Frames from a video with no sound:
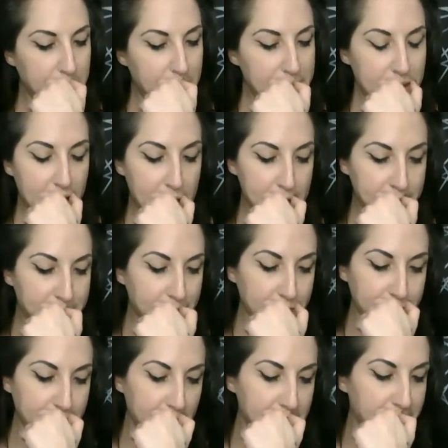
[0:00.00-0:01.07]
yeah, if you're
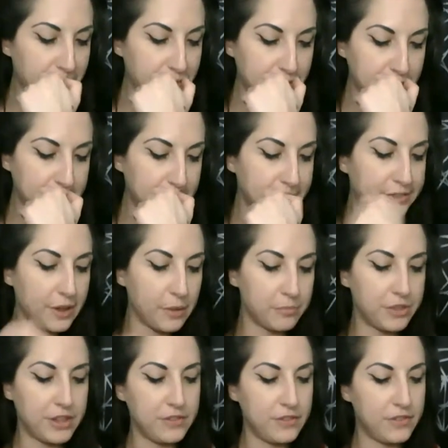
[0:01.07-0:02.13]
single, this is
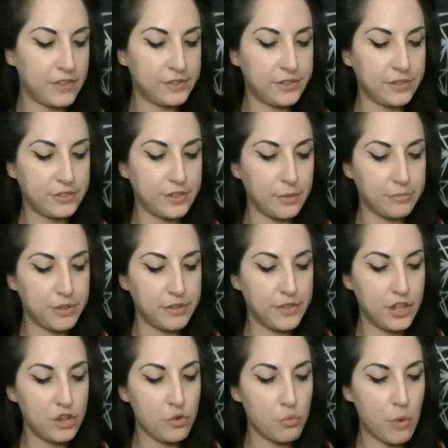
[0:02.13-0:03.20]
something, this is something
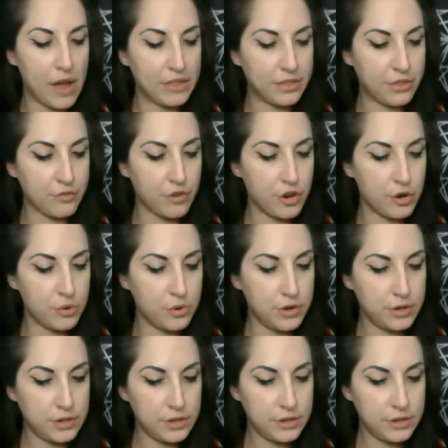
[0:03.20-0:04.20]
that you went through.